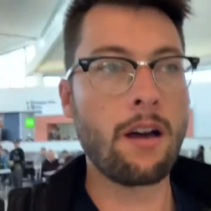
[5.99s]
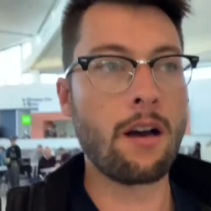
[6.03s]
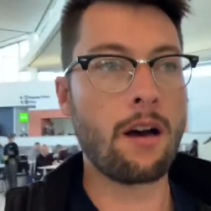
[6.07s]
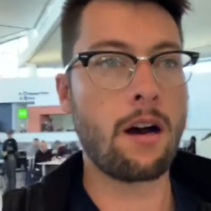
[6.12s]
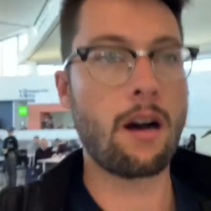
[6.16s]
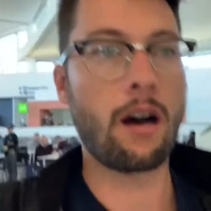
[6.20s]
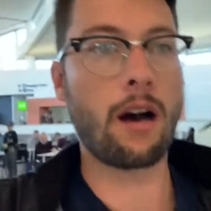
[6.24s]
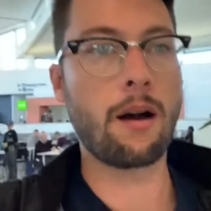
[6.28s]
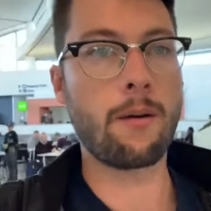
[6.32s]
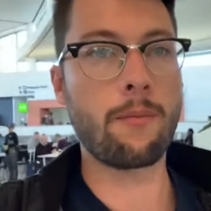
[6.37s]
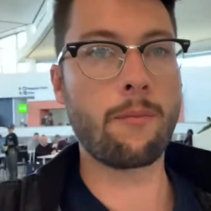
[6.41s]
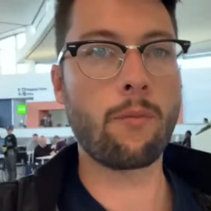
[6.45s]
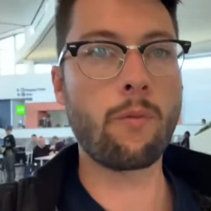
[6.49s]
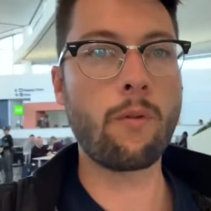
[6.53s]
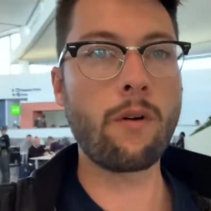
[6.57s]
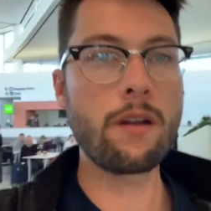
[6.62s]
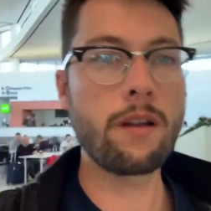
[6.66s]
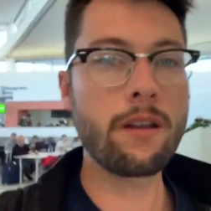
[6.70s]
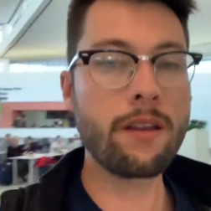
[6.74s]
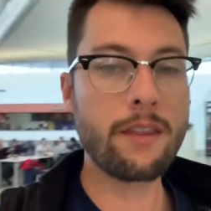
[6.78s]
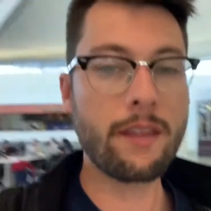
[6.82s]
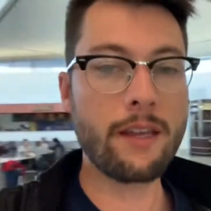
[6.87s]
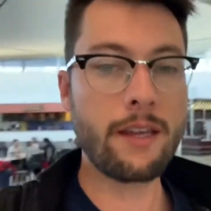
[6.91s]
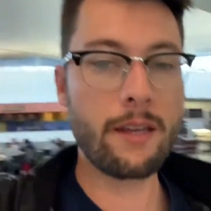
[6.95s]
One
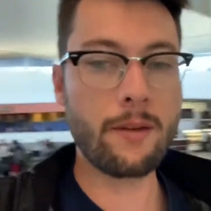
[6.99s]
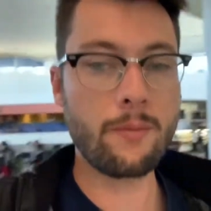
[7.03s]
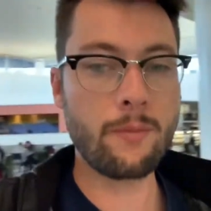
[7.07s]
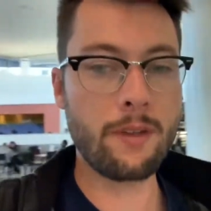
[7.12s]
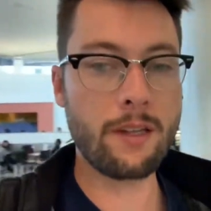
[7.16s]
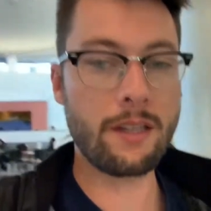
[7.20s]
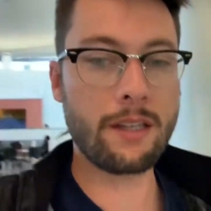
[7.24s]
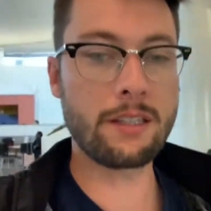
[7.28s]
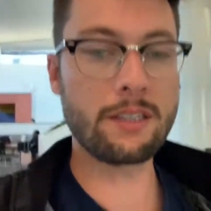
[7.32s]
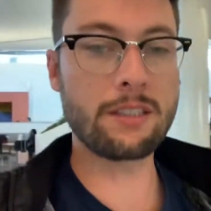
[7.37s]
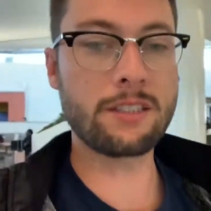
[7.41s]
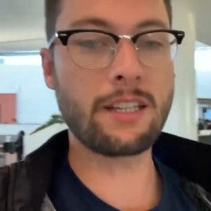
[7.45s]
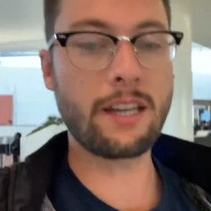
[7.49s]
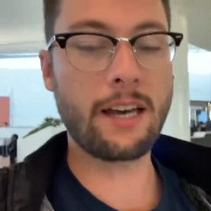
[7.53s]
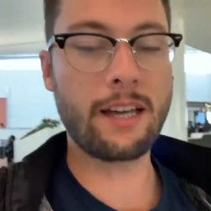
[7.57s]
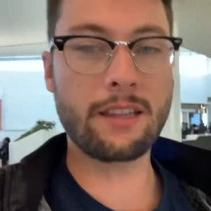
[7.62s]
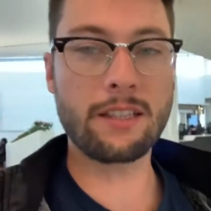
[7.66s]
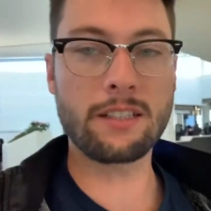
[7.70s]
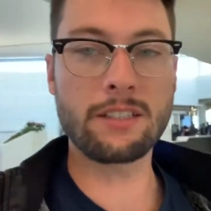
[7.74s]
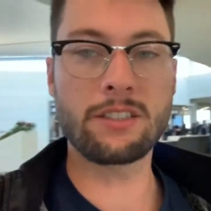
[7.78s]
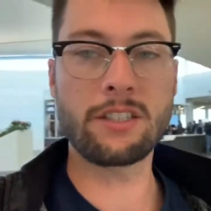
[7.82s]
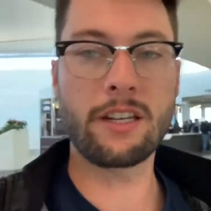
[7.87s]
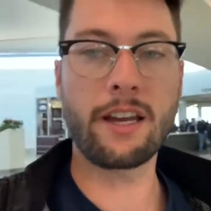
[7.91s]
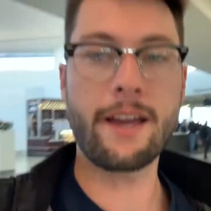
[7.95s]
of them is that
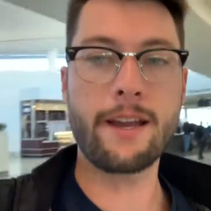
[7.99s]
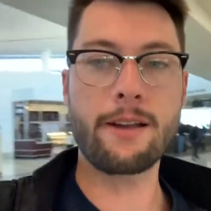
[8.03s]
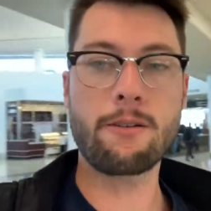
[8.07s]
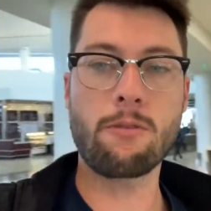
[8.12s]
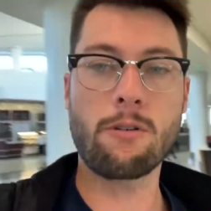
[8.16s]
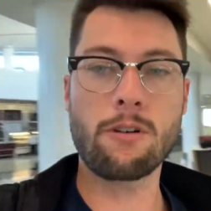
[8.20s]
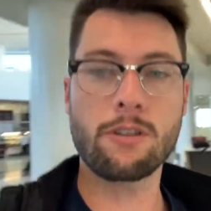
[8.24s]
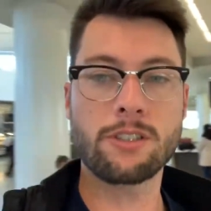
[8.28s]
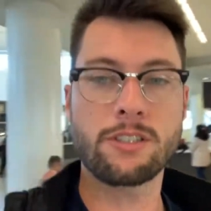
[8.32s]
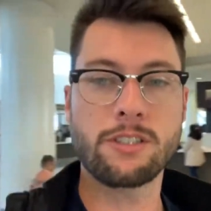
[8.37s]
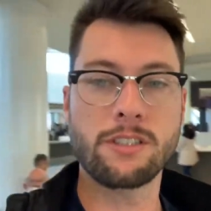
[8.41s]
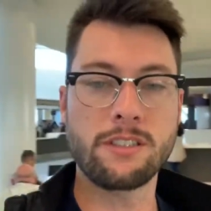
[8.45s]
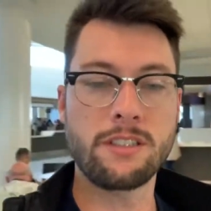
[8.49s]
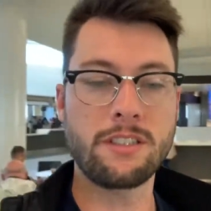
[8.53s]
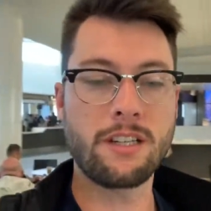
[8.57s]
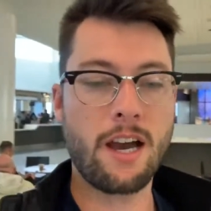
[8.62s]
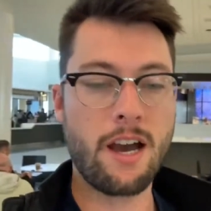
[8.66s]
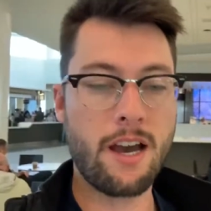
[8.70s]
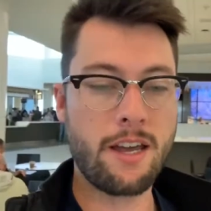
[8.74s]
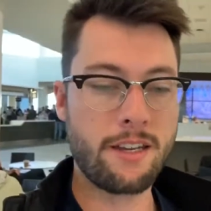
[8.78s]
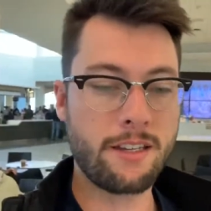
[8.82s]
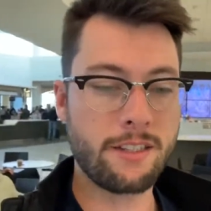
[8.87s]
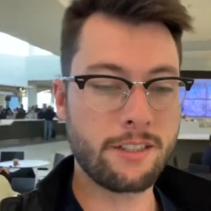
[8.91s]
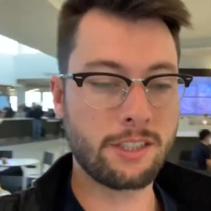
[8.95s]
the Jaguars are
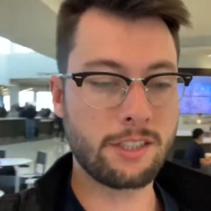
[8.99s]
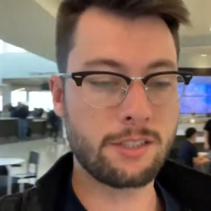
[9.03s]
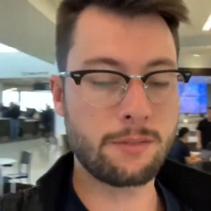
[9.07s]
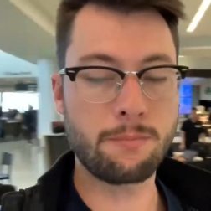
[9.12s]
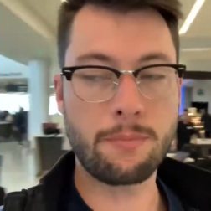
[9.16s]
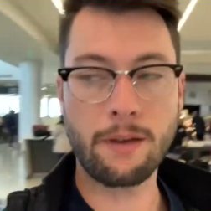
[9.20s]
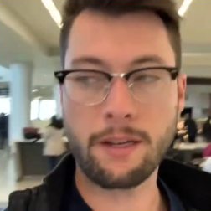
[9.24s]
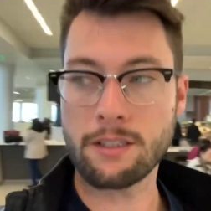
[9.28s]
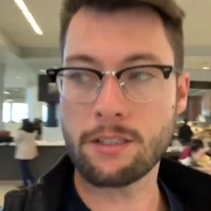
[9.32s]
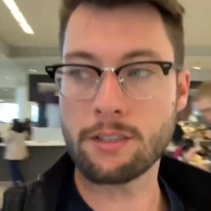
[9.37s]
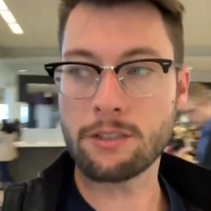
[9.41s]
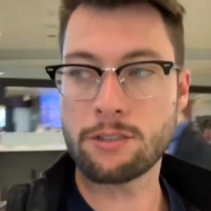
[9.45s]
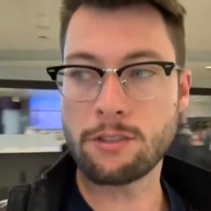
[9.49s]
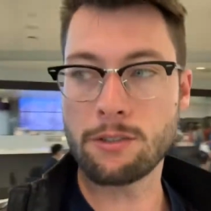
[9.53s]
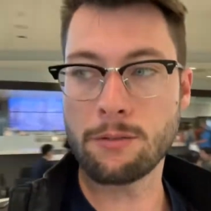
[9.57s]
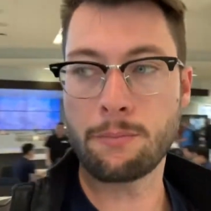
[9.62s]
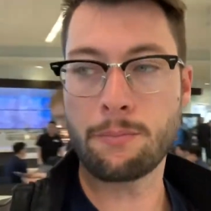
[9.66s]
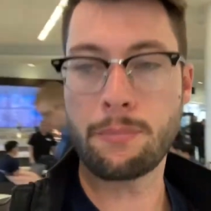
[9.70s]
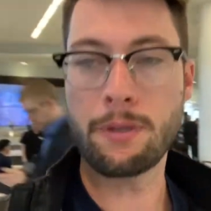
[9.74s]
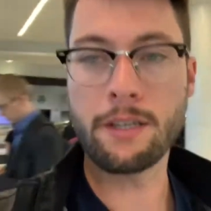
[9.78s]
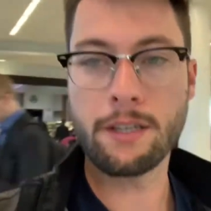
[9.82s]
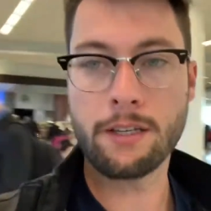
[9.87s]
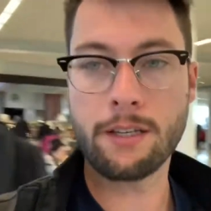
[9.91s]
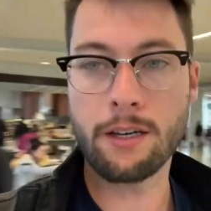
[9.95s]
not expected to
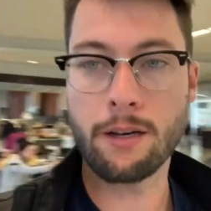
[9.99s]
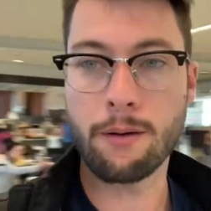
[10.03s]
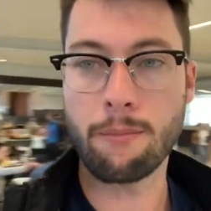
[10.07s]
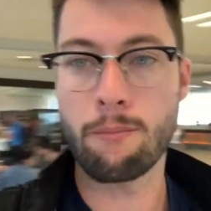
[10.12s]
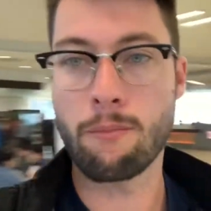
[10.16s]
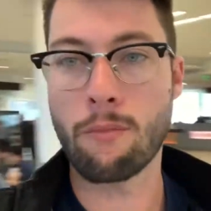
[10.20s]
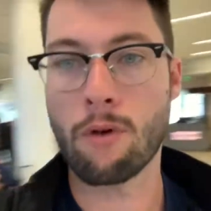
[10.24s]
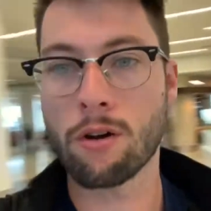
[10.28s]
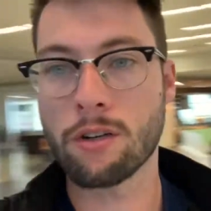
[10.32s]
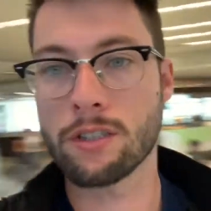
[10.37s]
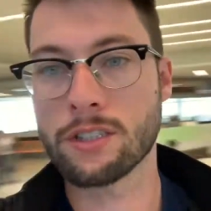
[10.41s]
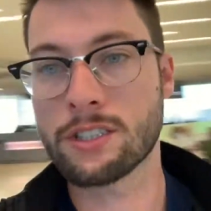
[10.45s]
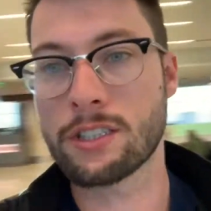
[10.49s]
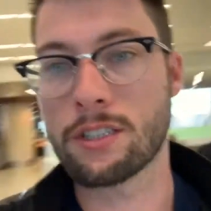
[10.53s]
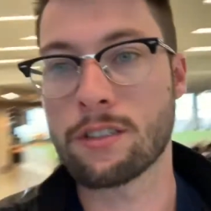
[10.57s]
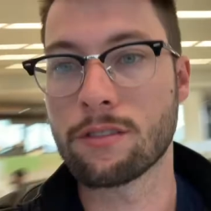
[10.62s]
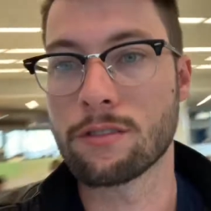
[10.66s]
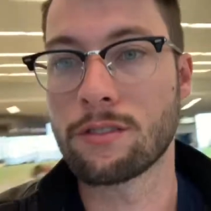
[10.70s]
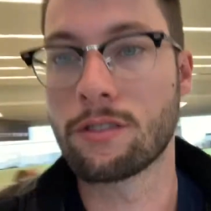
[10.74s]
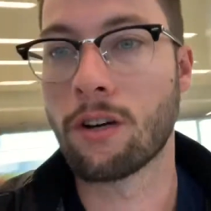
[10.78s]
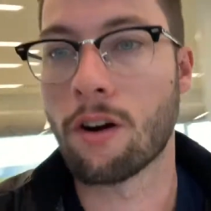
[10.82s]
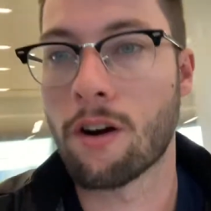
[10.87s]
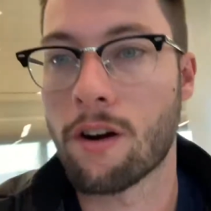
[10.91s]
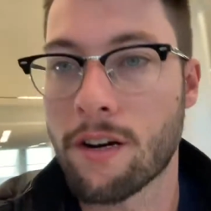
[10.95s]
pick up Marcel
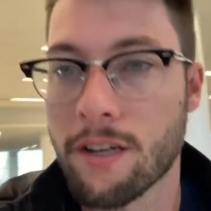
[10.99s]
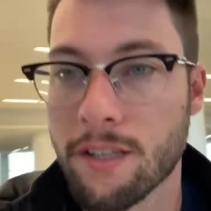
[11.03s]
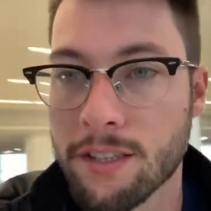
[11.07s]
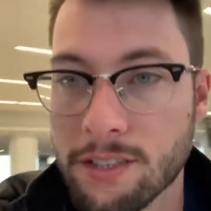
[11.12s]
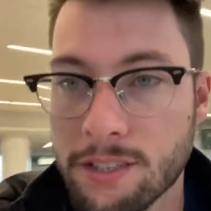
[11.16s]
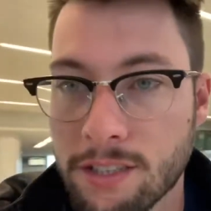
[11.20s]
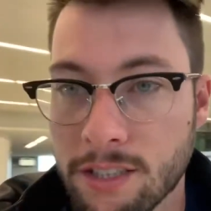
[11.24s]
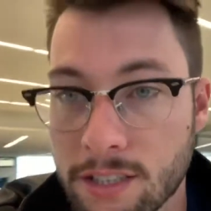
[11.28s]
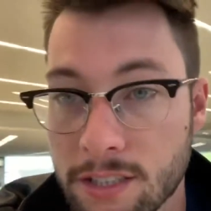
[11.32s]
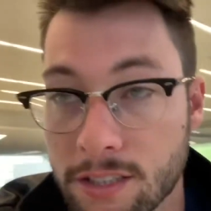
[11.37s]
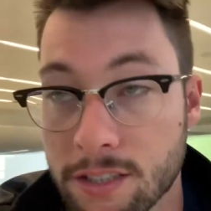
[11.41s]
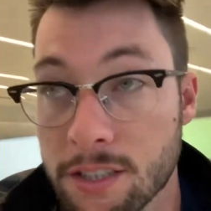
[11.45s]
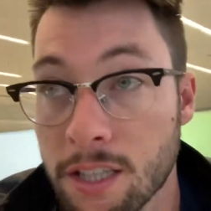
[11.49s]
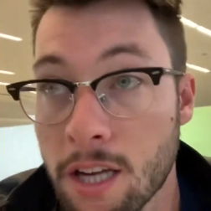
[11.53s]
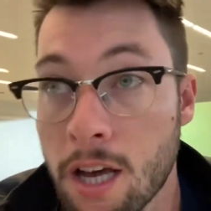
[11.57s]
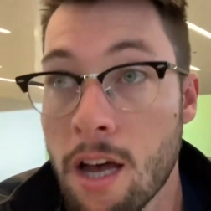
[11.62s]
Dareus's